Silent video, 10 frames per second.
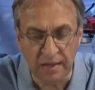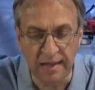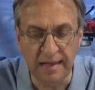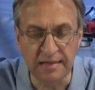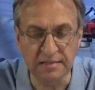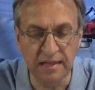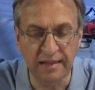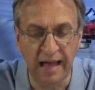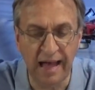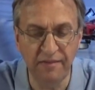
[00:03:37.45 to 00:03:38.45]
is
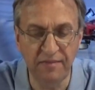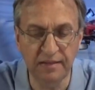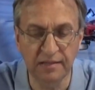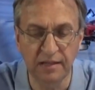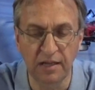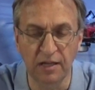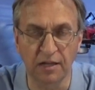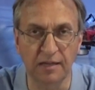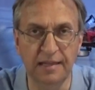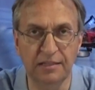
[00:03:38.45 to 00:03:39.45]
have it
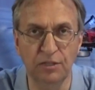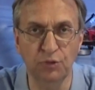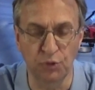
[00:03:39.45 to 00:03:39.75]
connected